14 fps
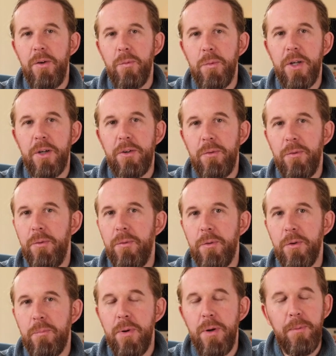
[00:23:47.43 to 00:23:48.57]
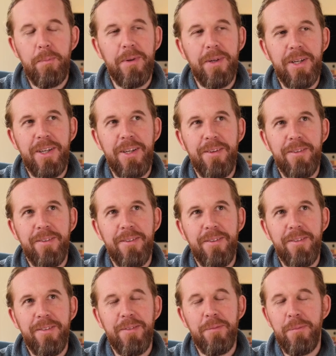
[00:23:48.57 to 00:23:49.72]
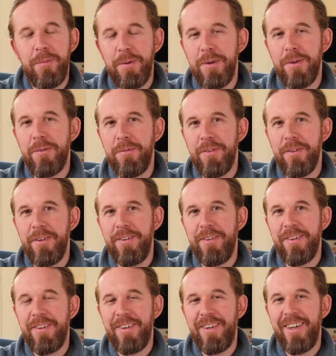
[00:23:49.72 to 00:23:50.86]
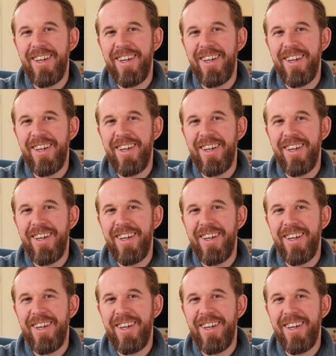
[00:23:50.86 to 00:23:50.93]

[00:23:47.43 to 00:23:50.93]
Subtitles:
which was probably the worst result